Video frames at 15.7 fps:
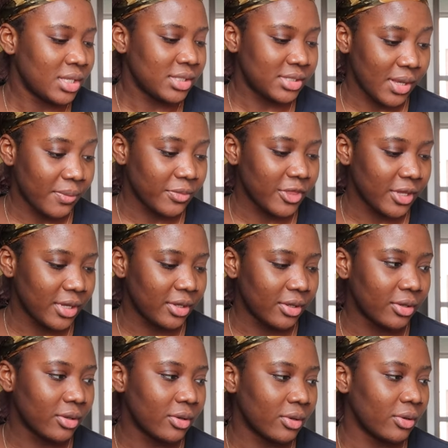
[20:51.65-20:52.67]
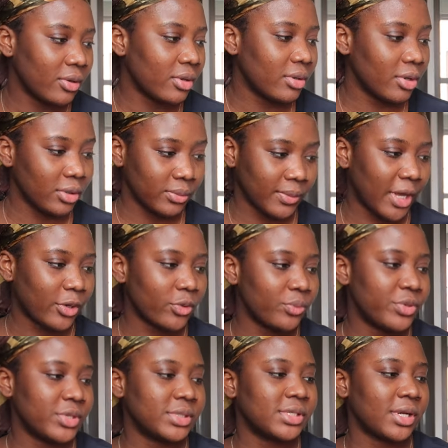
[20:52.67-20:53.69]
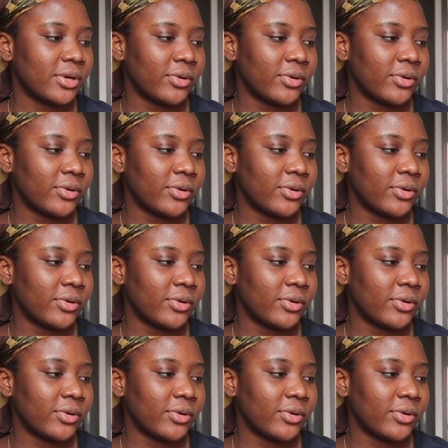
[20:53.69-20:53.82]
something on my computer,